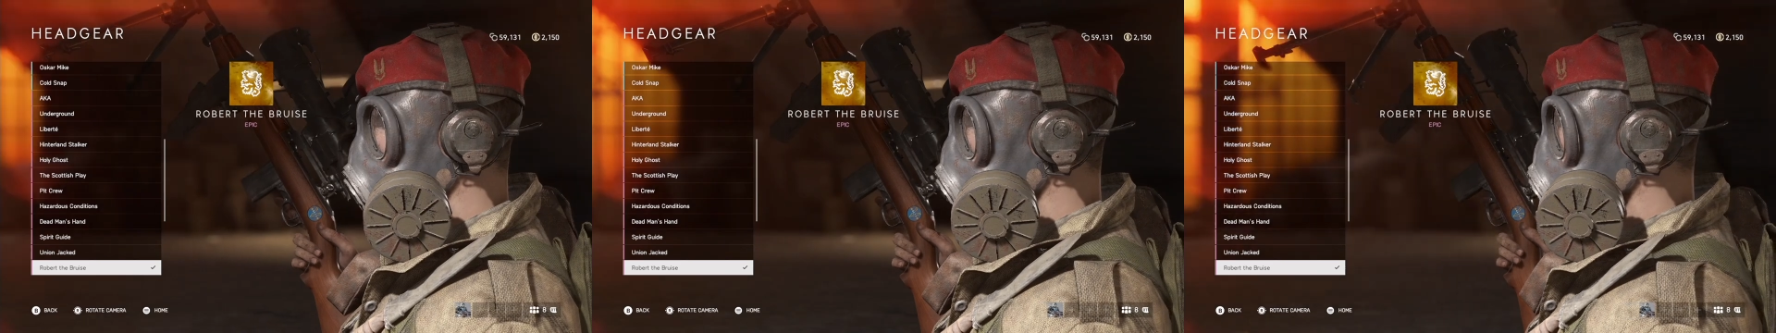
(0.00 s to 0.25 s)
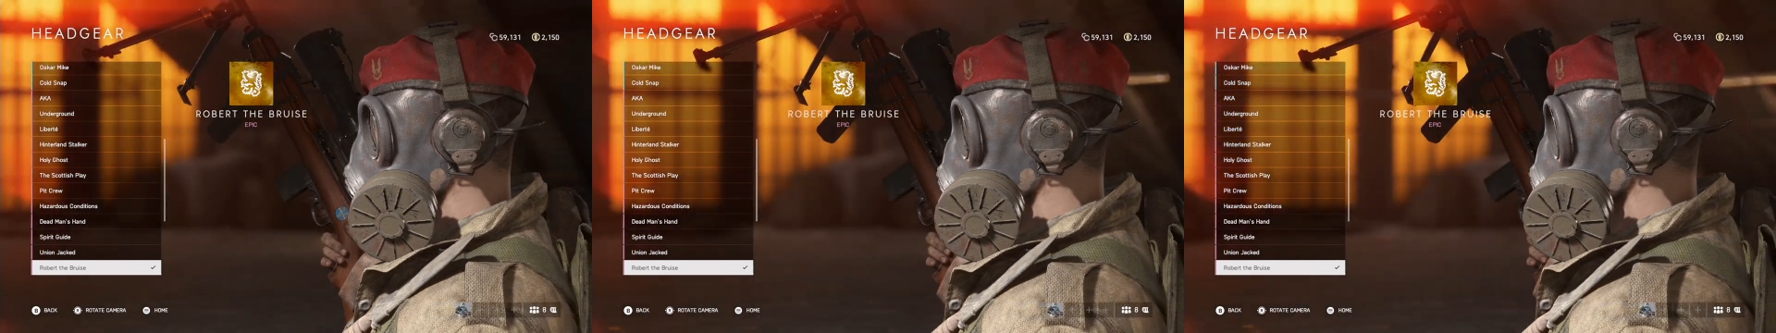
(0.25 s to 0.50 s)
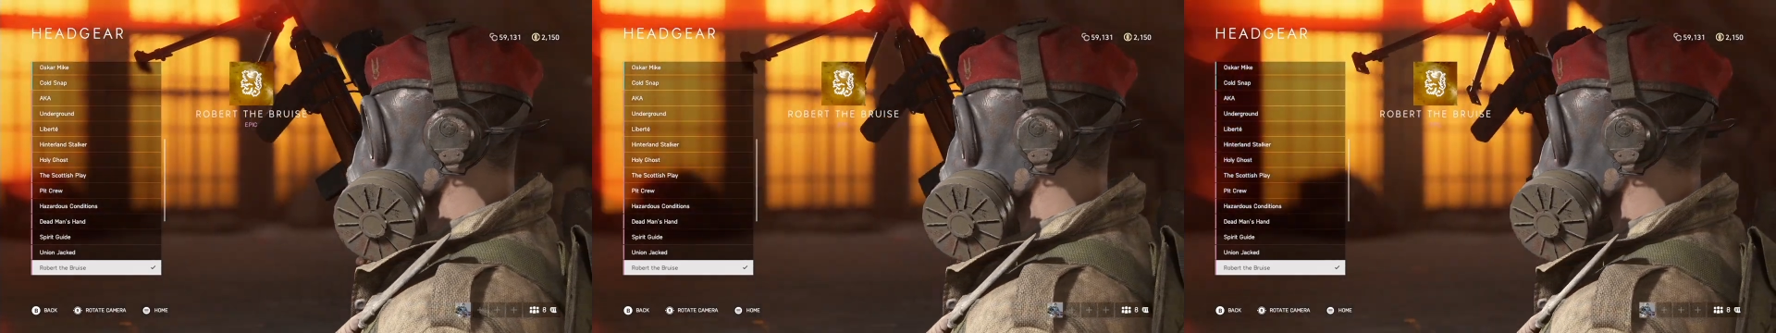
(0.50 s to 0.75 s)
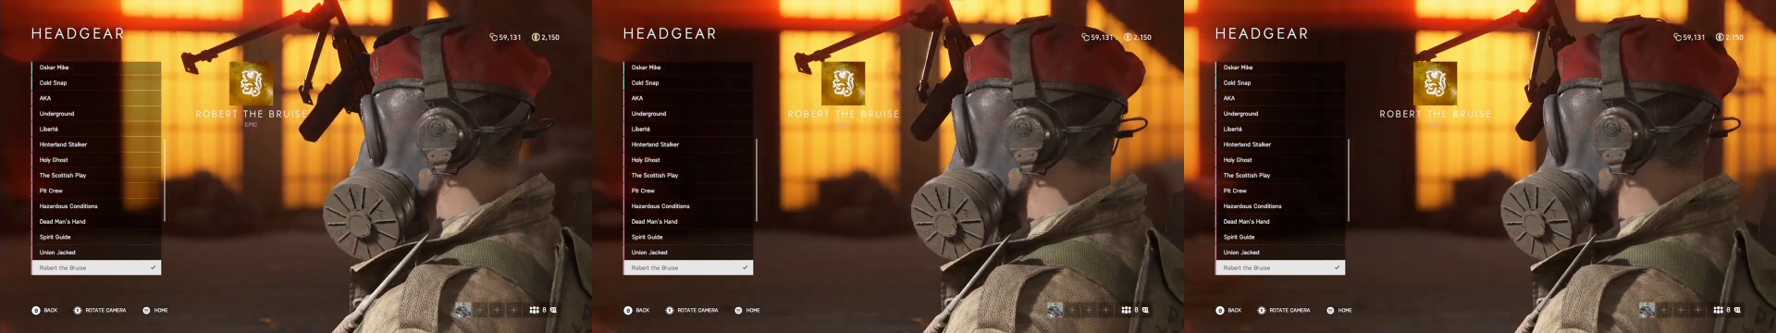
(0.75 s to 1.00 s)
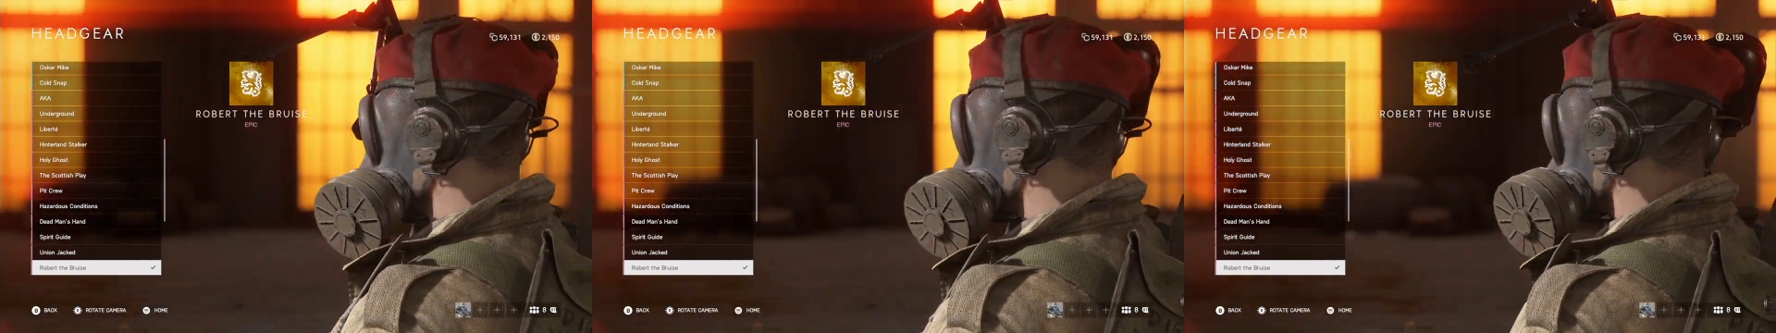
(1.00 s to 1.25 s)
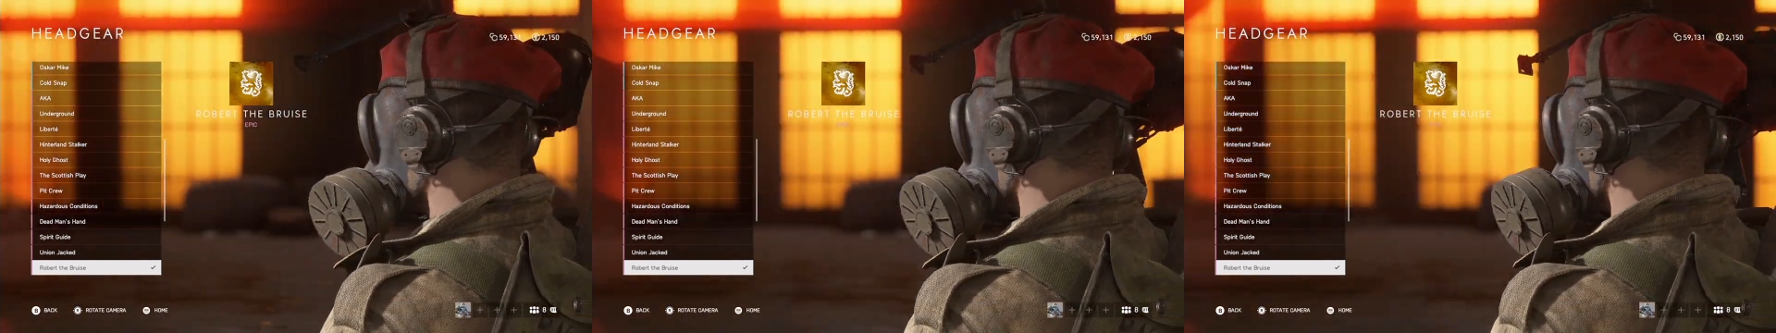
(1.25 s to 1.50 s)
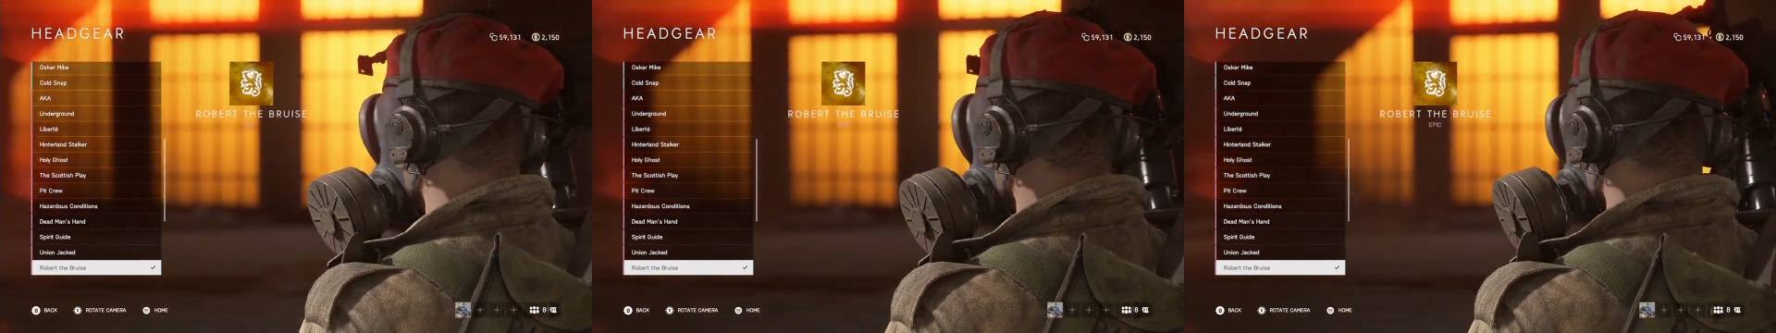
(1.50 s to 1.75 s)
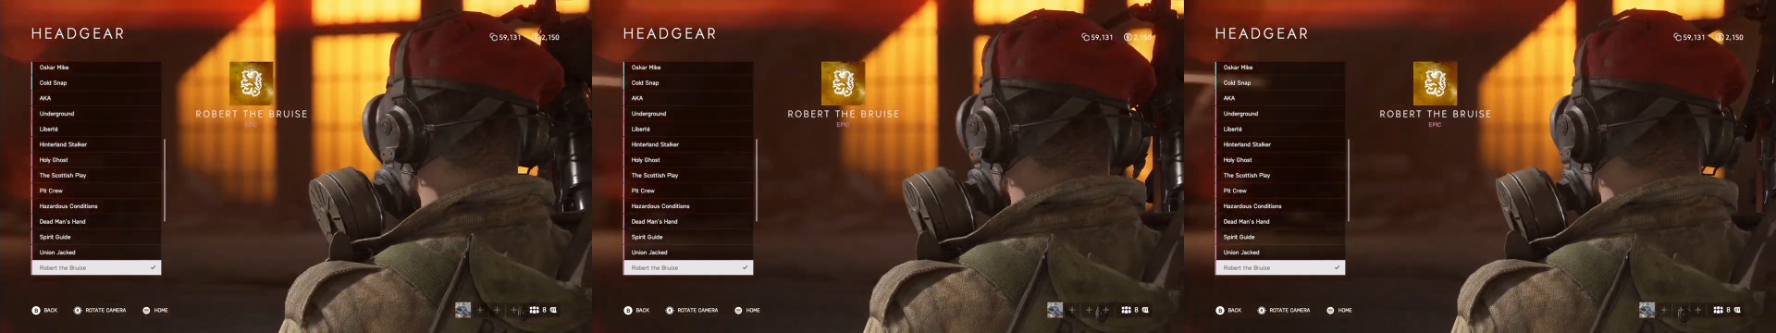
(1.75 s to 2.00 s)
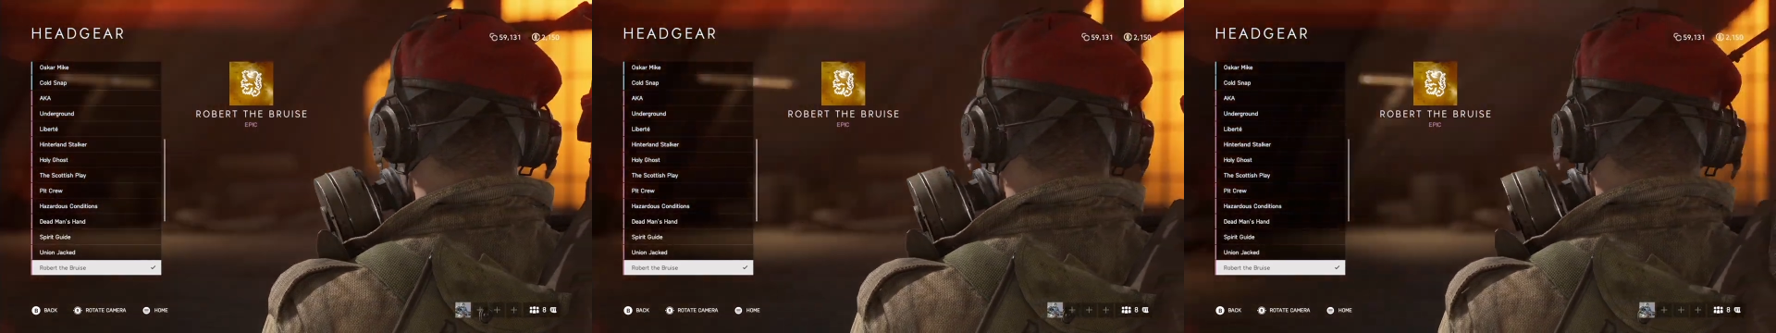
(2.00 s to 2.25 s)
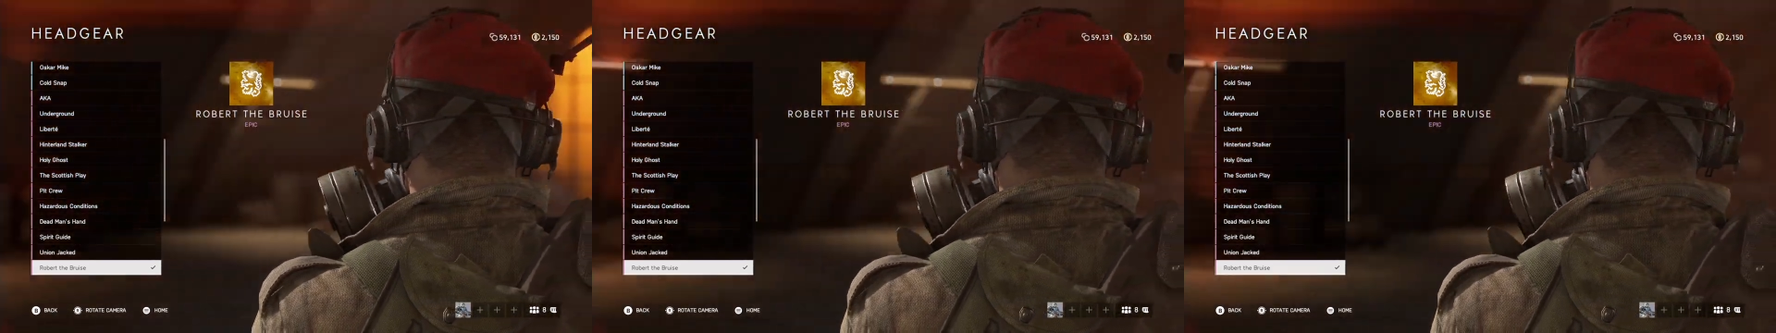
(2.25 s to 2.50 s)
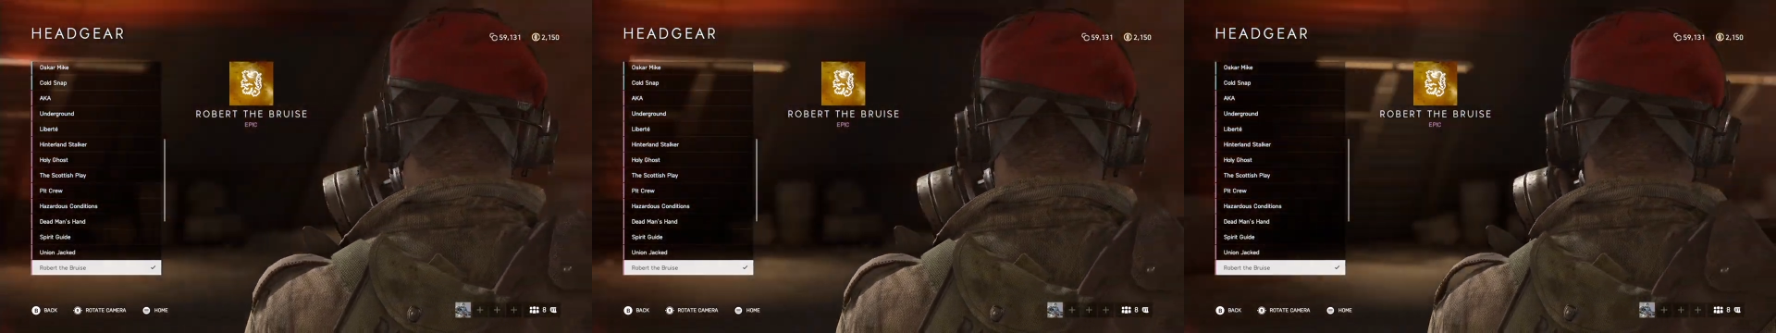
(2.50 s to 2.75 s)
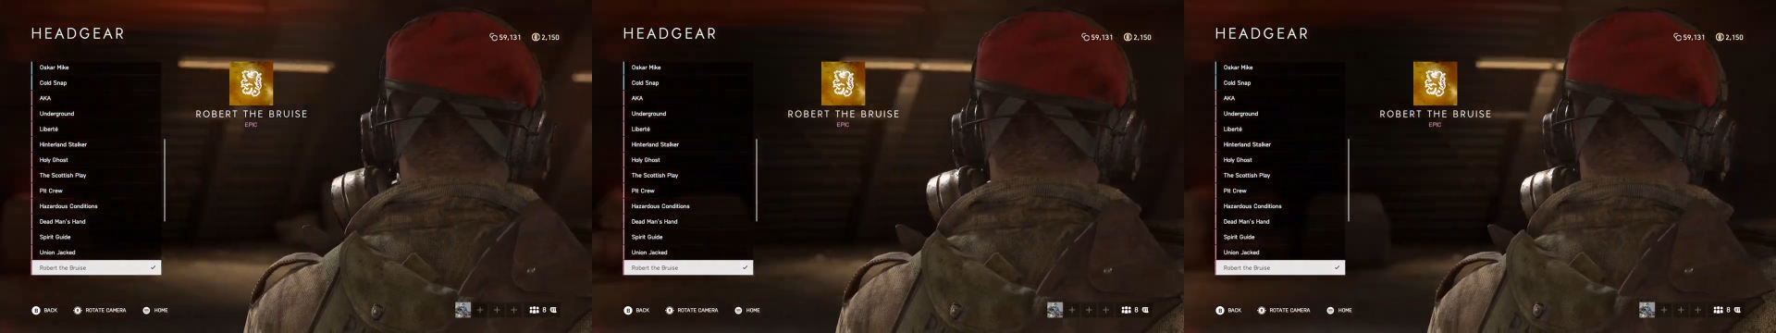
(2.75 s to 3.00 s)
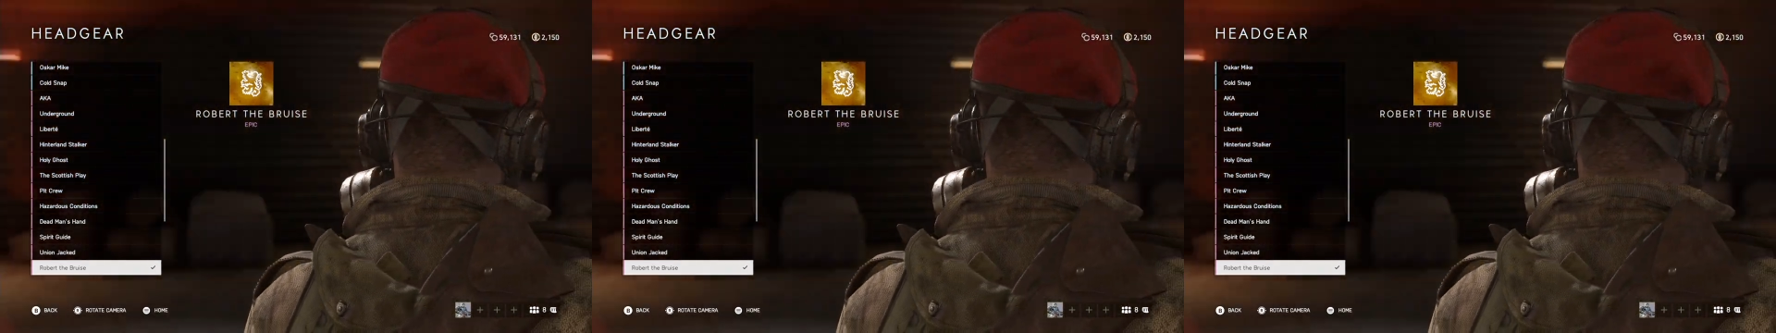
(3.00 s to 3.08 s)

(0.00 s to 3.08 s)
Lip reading: (no speaker visible)